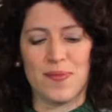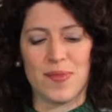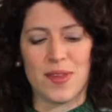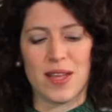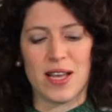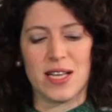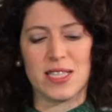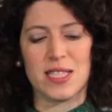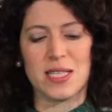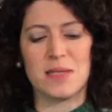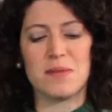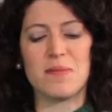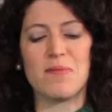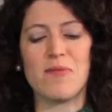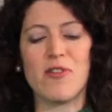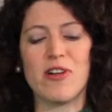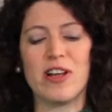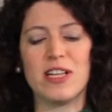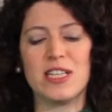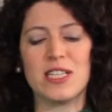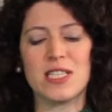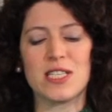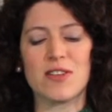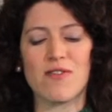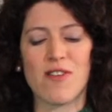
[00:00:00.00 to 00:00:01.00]
It is
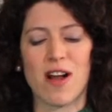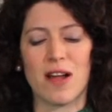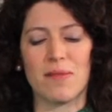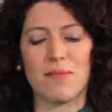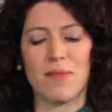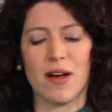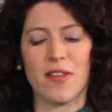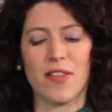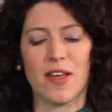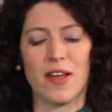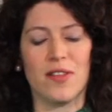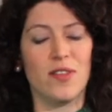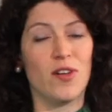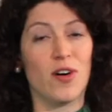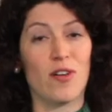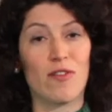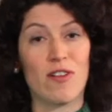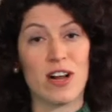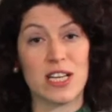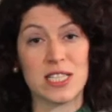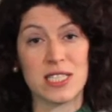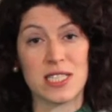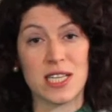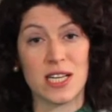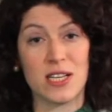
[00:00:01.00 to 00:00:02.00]
Marina's grandmother, not
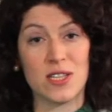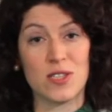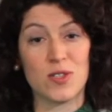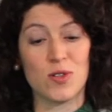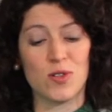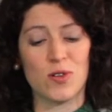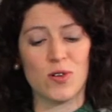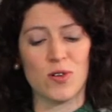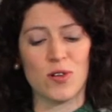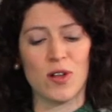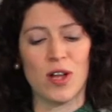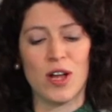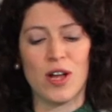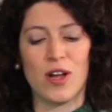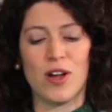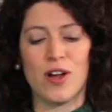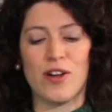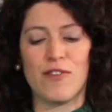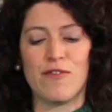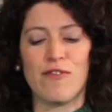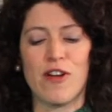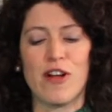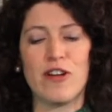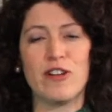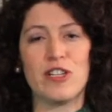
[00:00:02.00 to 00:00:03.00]
resting at all.
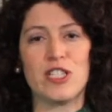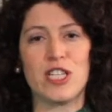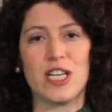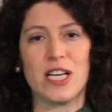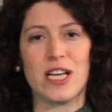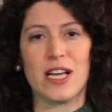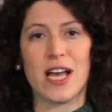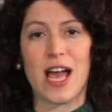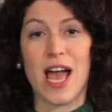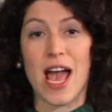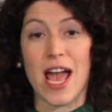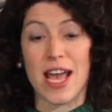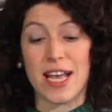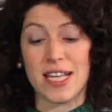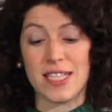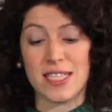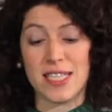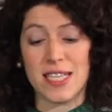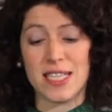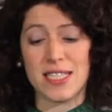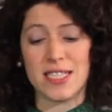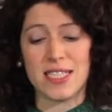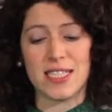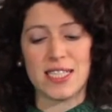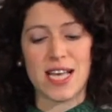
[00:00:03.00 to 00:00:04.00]
Rosi,
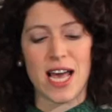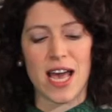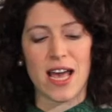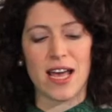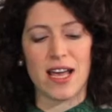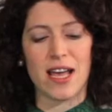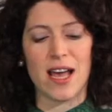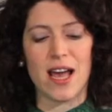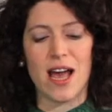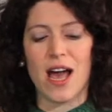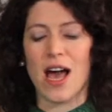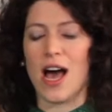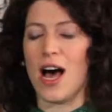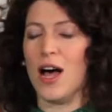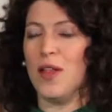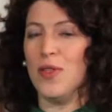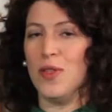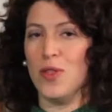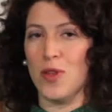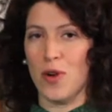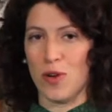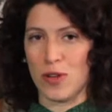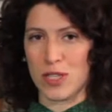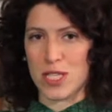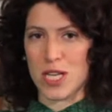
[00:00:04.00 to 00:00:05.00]
80 today, and
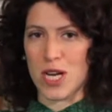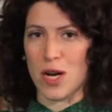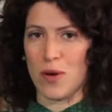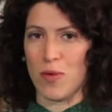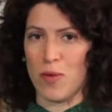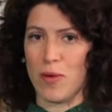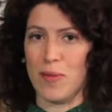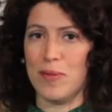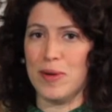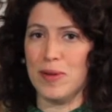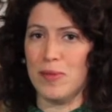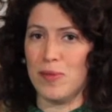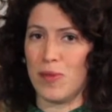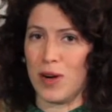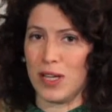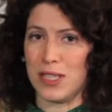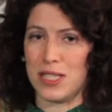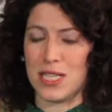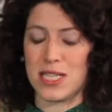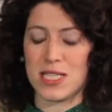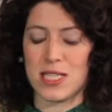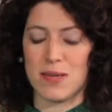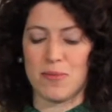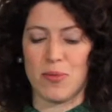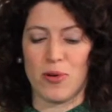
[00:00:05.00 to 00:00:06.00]
not a woman one
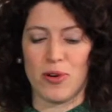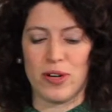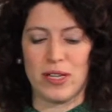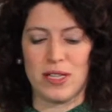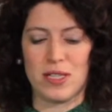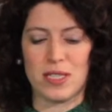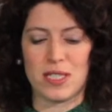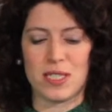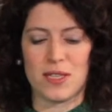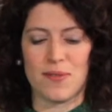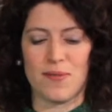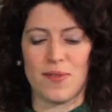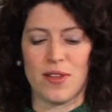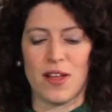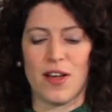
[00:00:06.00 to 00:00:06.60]
disappoints.